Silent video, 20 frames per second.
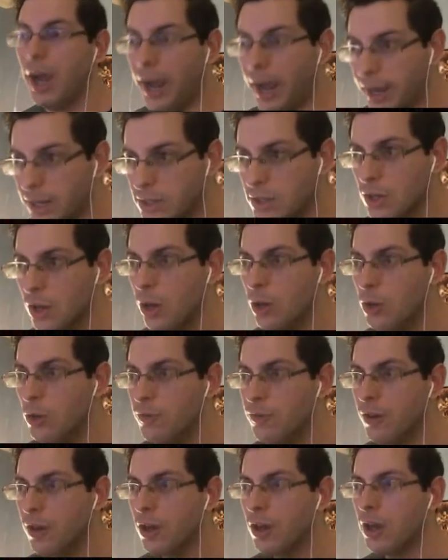and
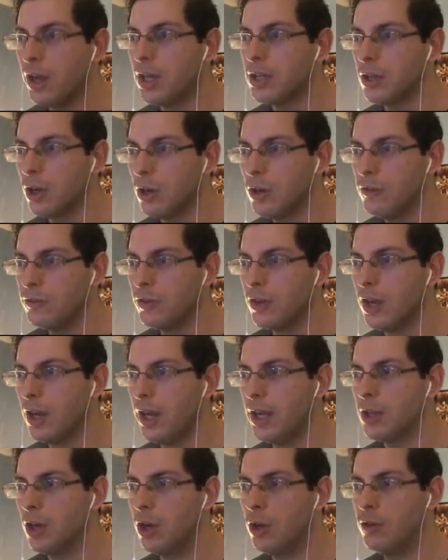over, and over, and over,
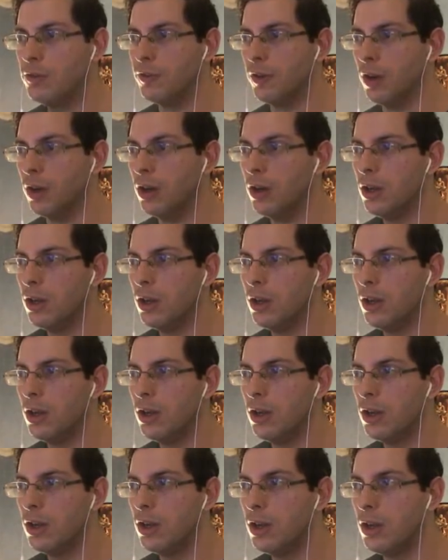and over.
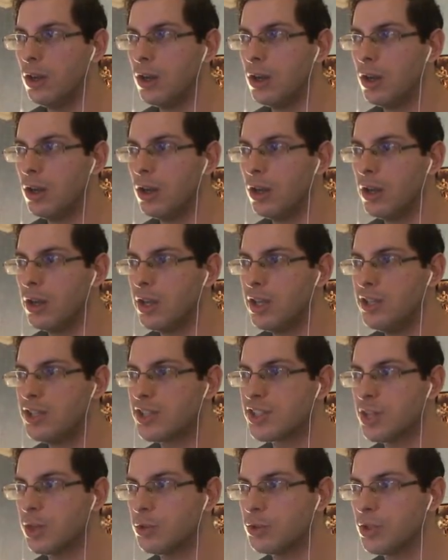He's
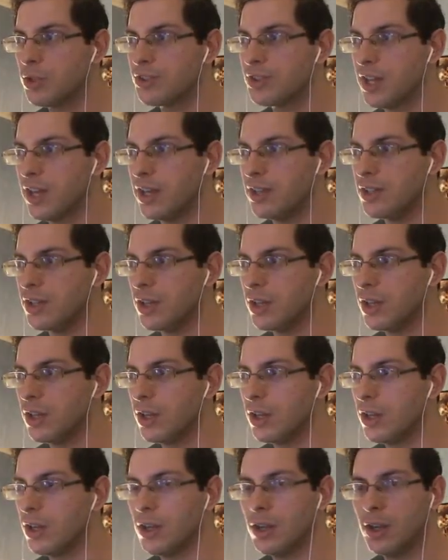still not dead.
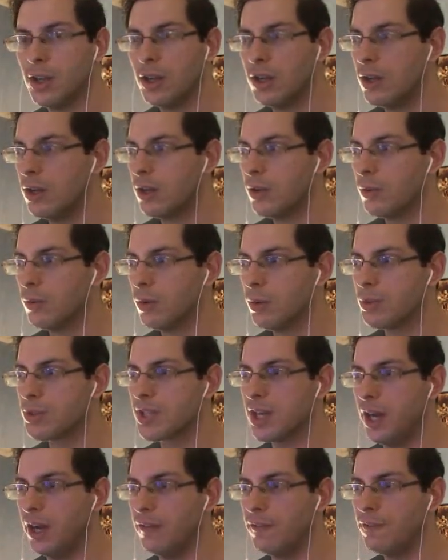What was
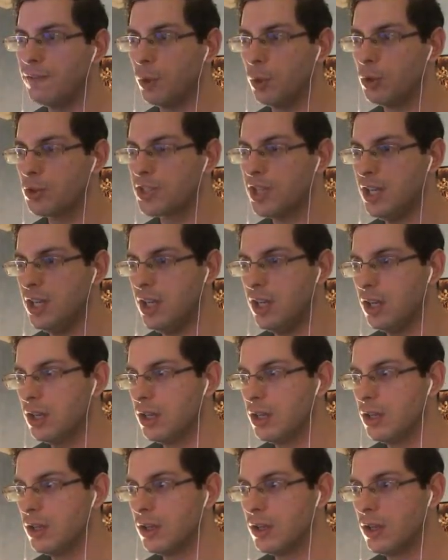that, 40?
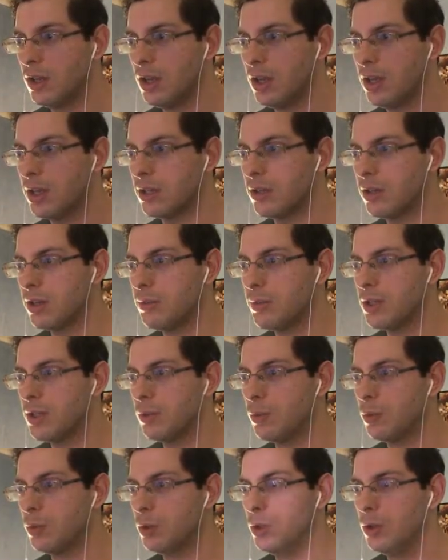And I'm in a
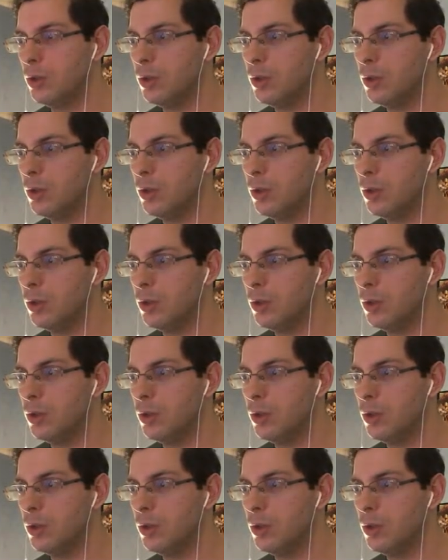wall.